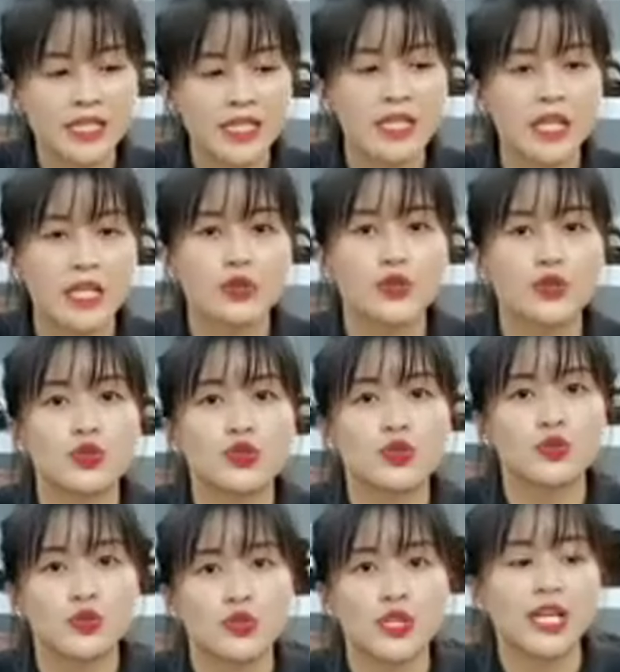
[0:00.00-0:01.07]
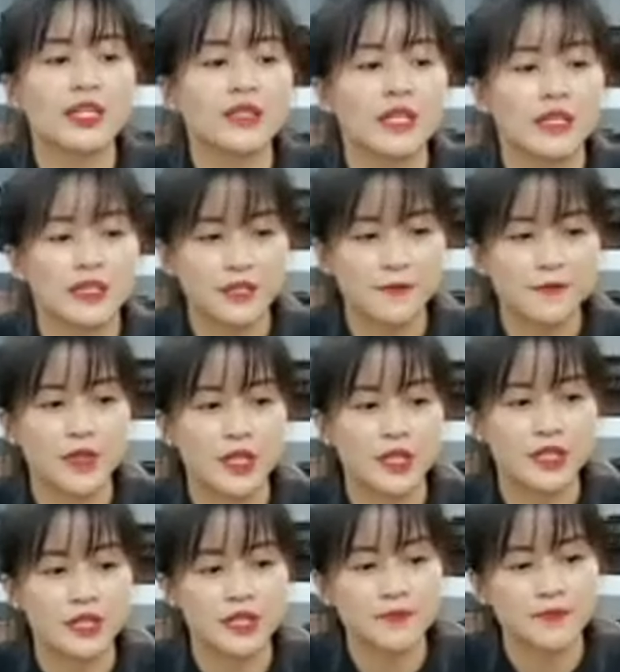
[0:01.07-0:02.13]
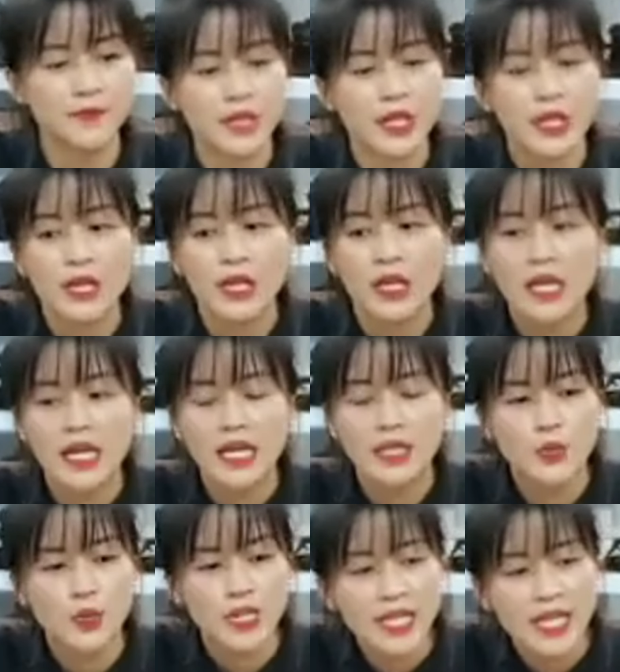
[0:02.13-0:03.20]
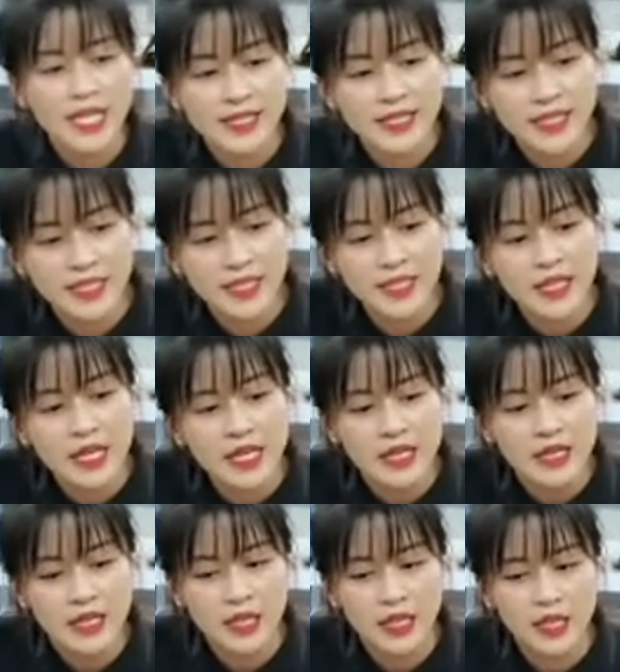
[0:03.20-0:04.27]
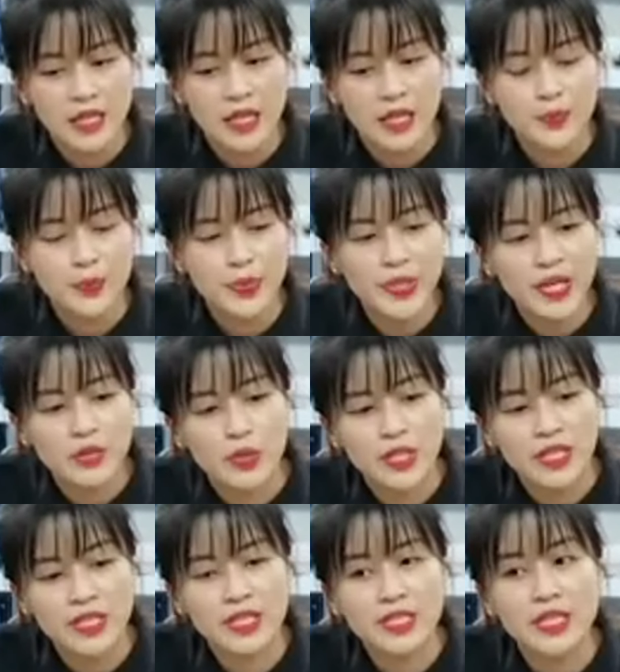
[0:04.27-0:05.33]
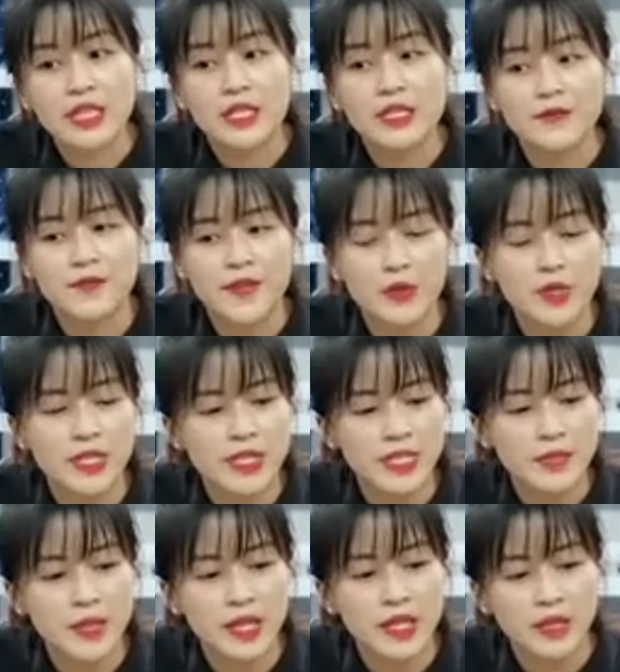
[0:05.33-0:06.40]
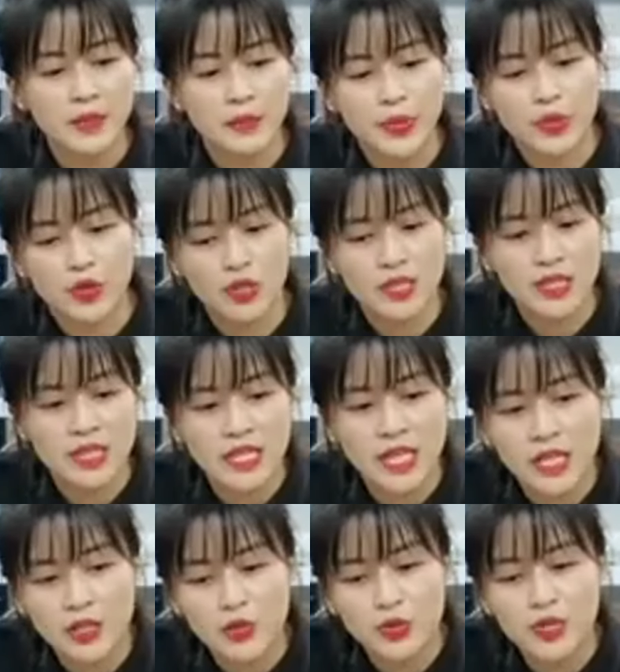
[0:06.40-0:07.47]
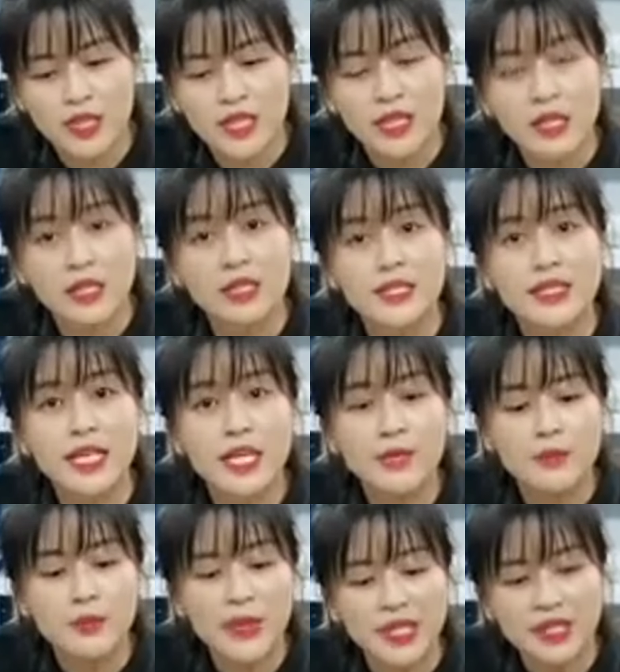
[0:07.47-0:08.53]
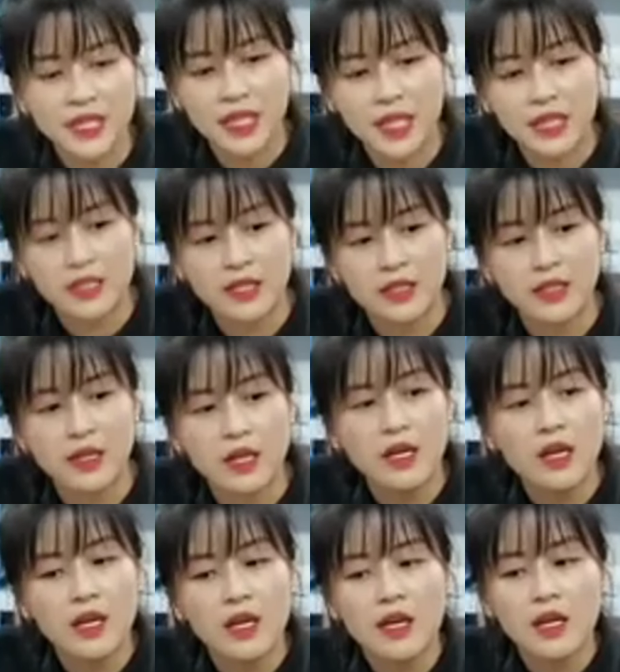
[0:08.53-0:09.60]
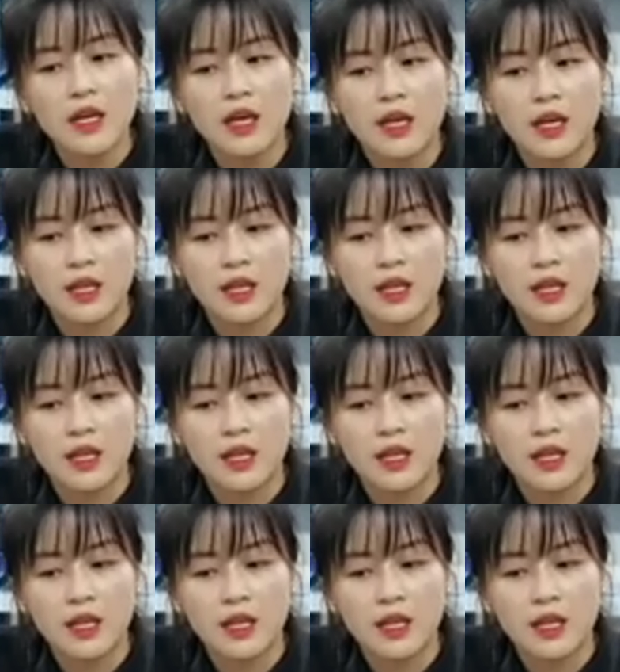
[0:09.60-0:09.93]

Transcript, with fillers: then continue to read the first power. Generally depends on the rated power. That is, RMS refers to the efficiency circuit within the rated distortion range